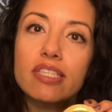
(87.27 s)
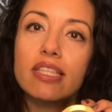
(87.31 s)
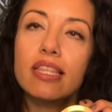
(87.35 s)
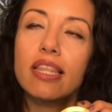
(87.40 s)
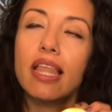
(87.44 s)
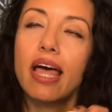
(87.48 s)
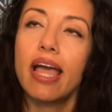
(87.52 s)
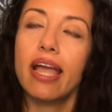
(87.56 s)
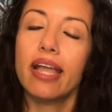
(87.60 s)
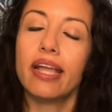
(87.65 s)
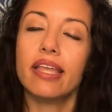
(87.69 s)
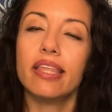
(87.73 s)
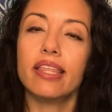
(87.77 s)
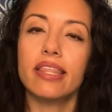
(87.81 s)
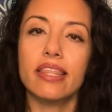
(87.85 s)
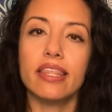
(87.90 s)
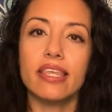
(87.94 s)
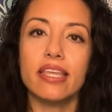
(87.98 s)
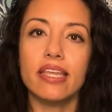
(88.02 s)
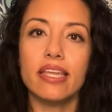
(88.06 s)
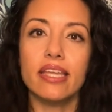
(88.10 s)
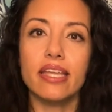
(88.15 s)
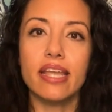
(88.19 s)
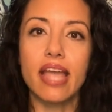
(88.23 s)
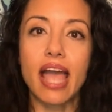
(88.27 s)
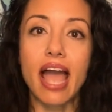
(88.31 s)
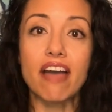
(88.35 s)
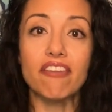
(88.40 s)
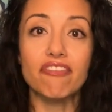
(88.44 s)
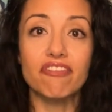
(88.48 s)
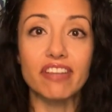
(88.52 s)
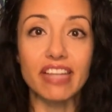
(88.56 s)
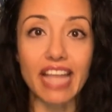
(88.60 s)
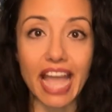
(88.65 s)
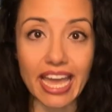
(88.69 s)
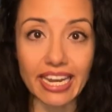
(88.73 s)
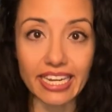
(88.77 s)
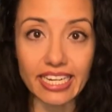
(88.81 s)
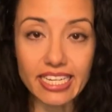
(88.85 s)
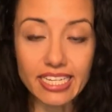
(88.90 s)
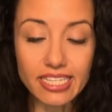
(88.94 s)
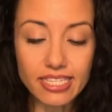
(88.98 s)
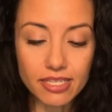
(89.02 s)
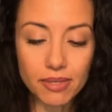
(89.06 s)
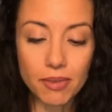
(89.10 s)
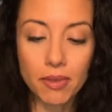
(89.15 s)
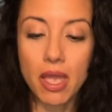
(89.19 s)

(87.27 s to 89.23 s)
like the Afghanis.